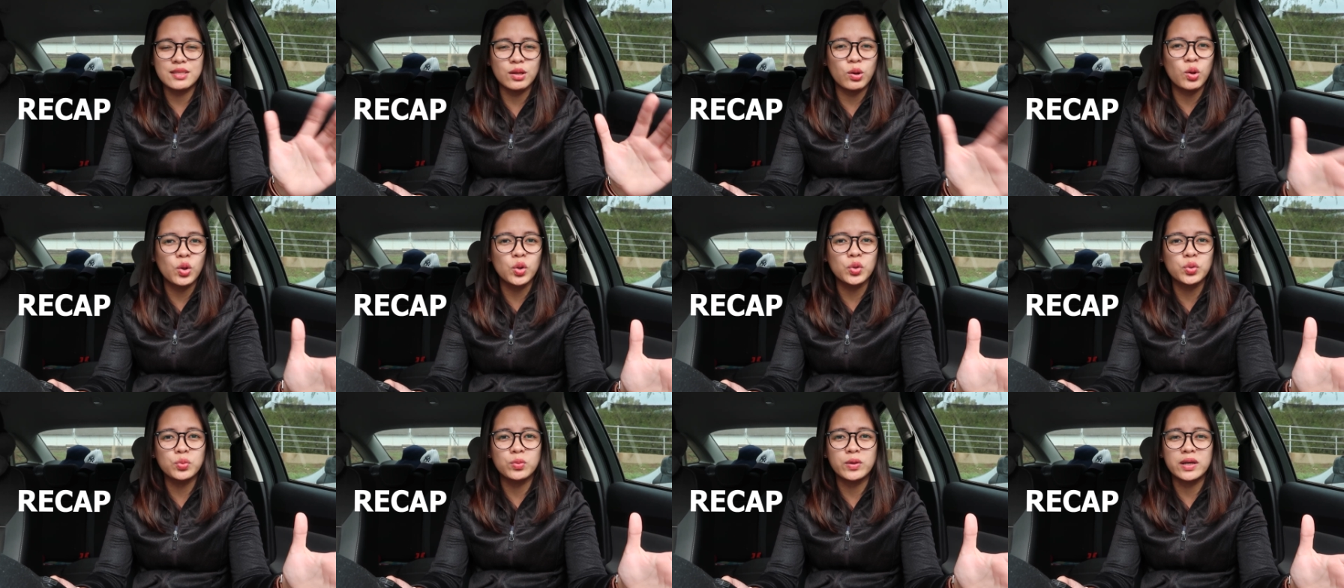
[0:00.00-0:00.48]
the
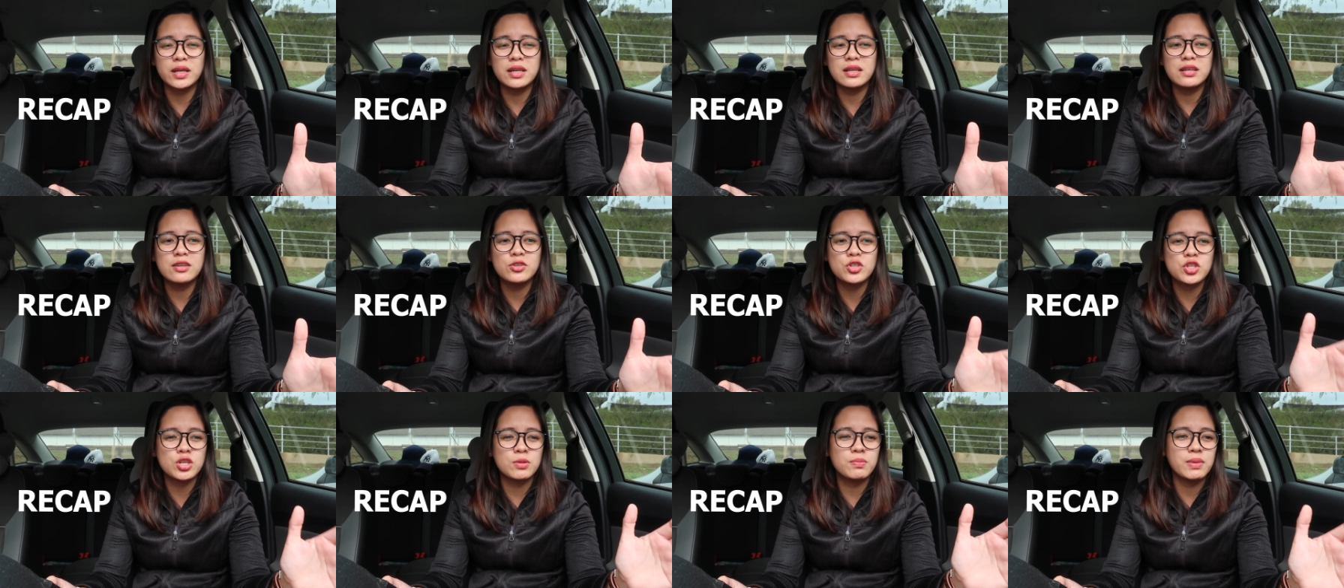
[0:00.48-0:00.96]
old
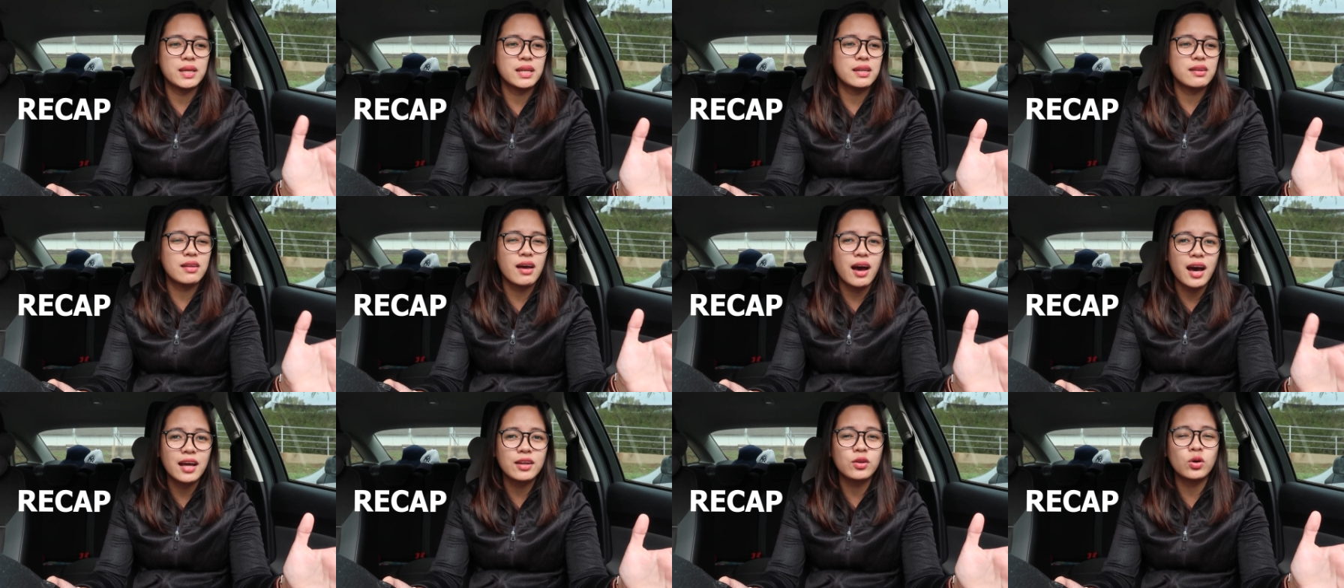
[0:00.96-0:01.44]
one, should be
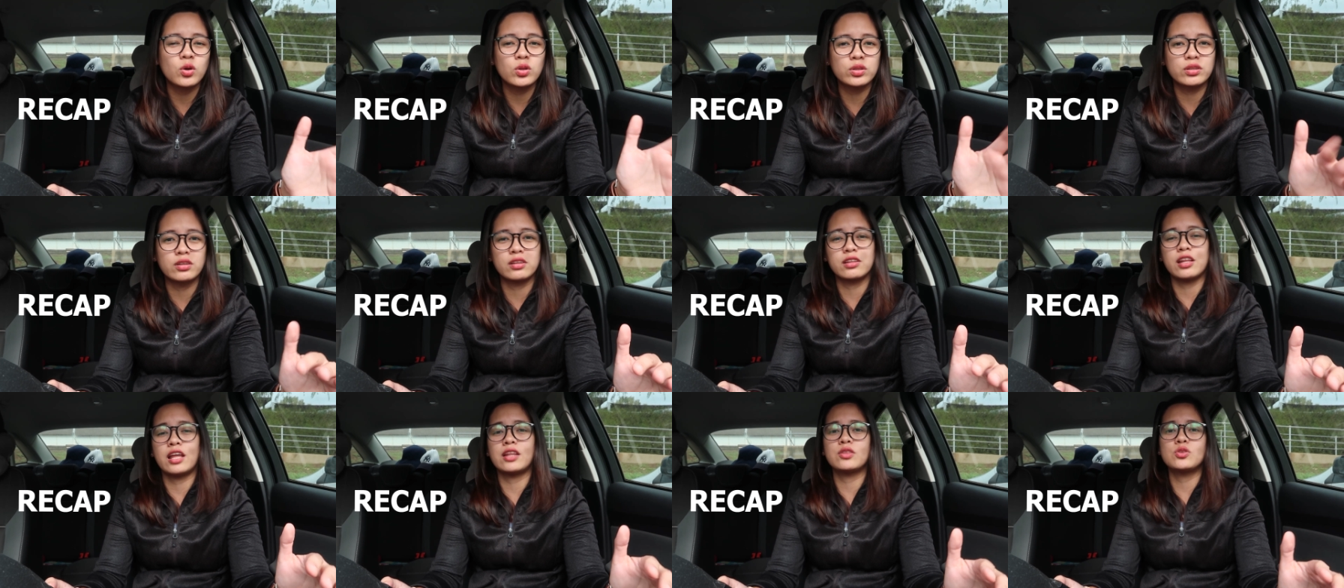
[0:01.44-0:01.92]
not
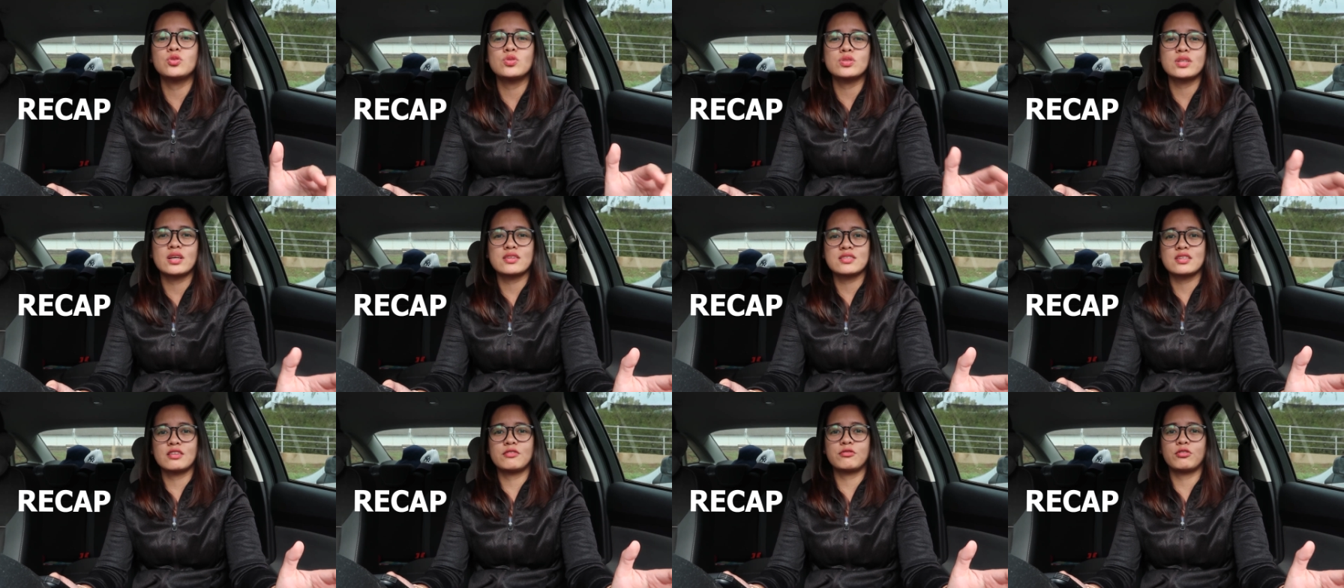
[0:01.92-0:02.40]
older than
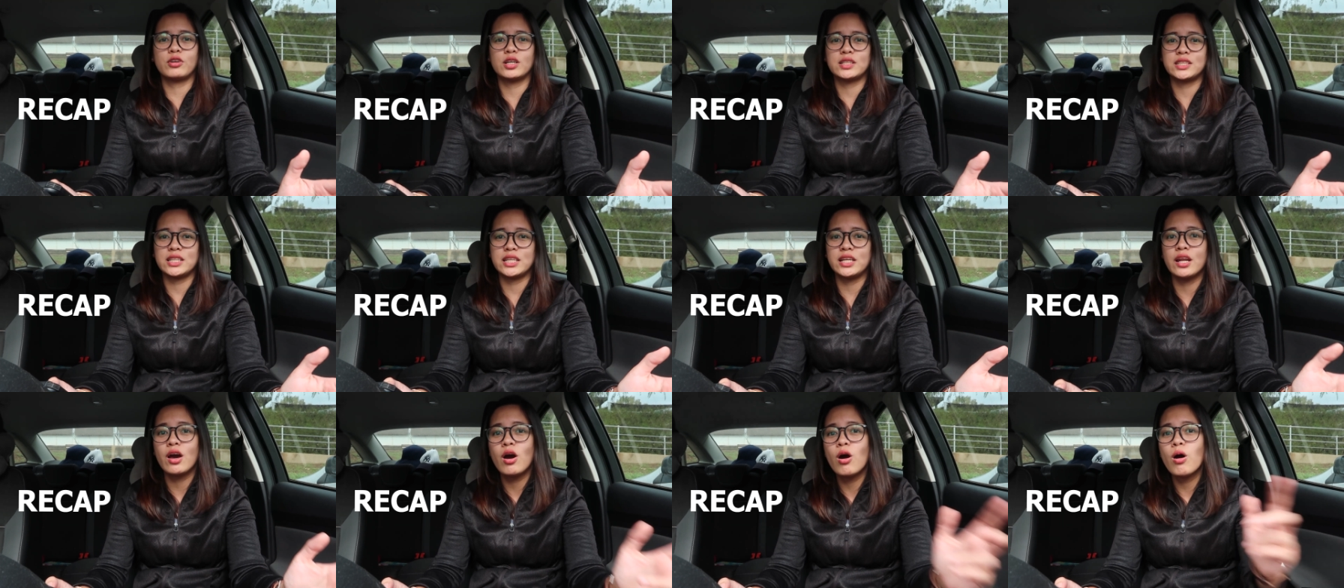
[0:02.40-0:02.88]

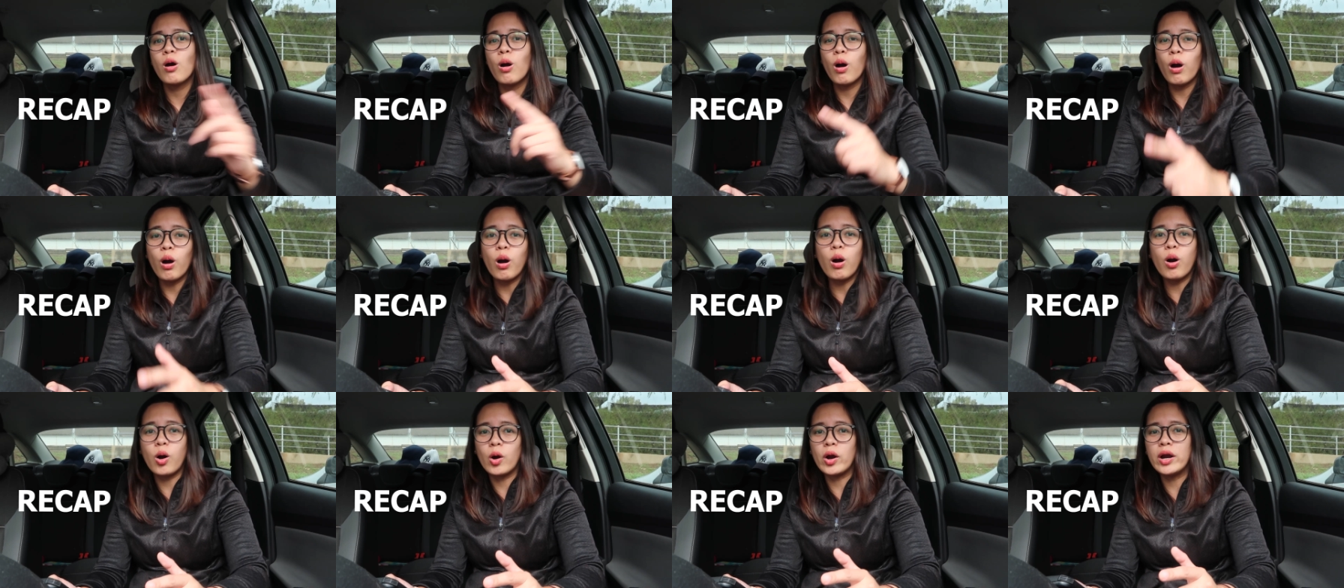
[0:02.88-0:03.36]
2014
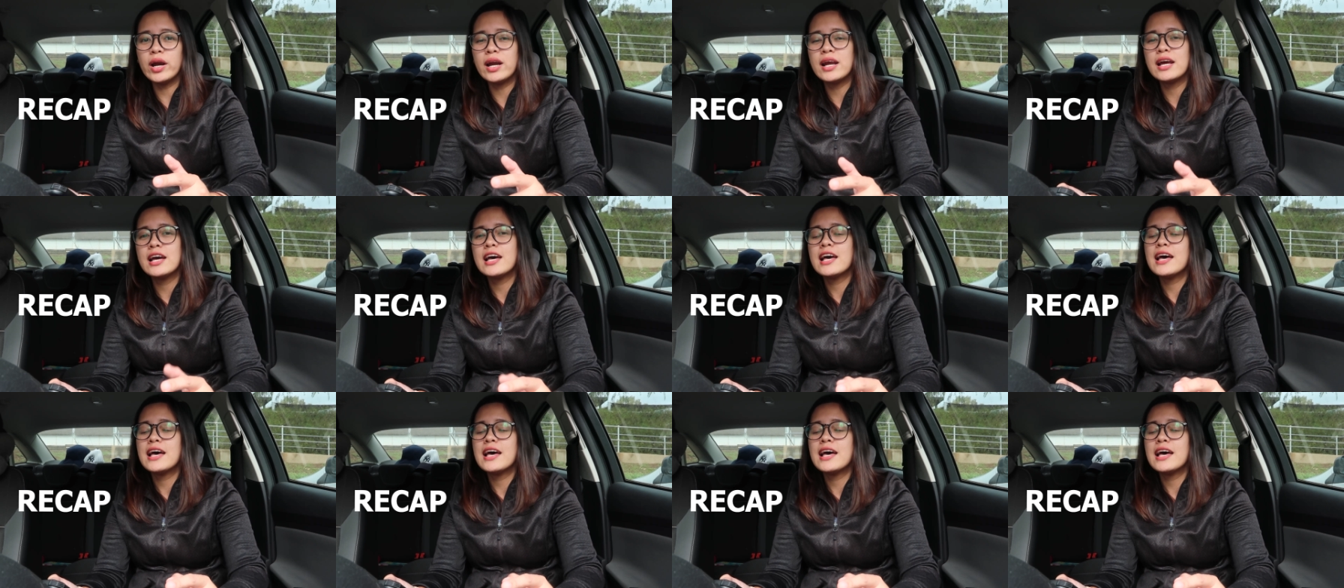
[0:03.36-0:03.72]
or